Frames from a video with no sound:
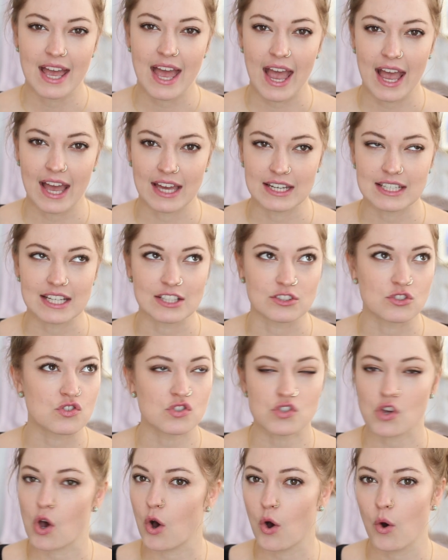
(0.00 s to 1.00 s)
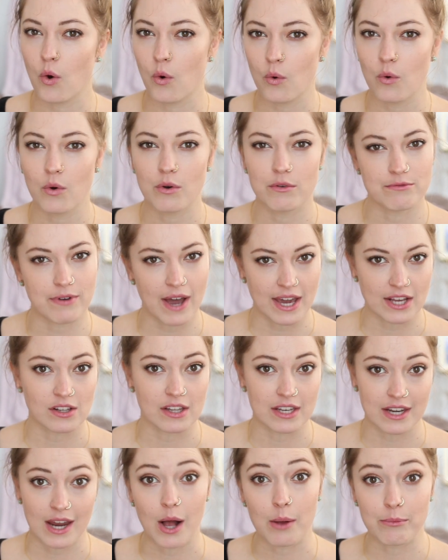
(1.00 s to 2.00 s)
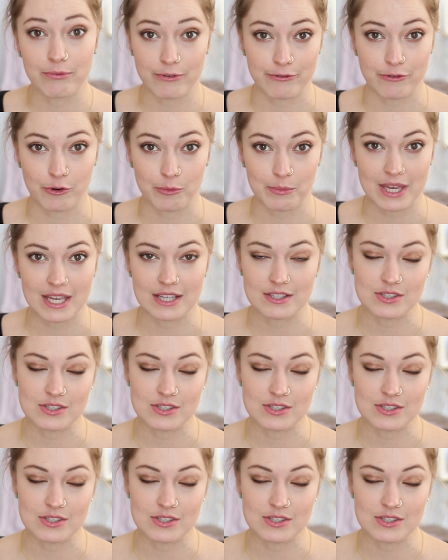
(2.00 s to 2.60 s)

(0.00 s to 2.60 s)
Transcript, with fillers: And it's so vital and helpful for me.